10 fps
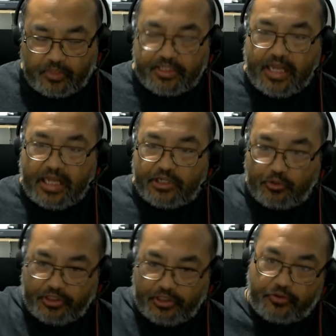is
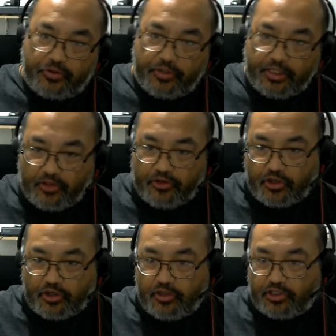naturally occurring in other
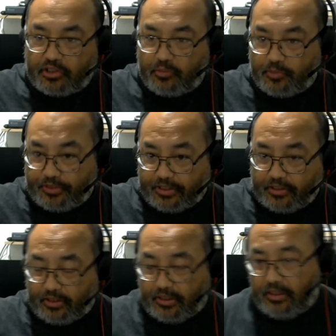star systems,
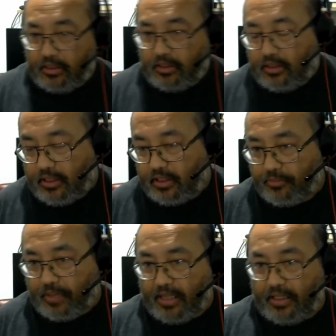particularly in
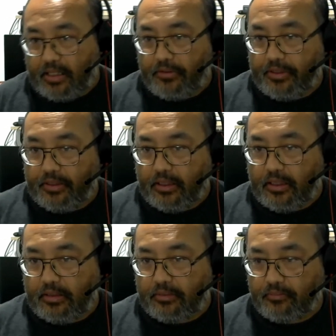the binary
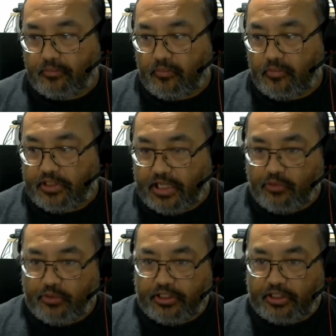
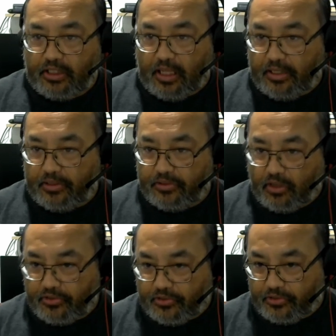Zeta Reticuli
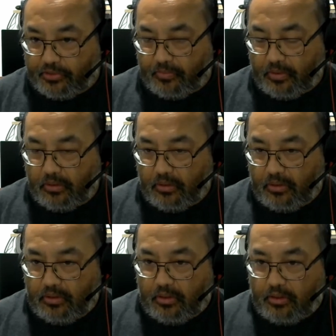star system.
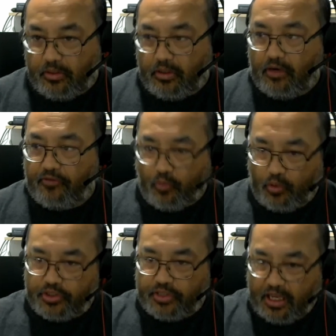There are
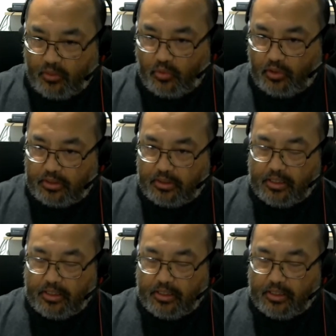forces at work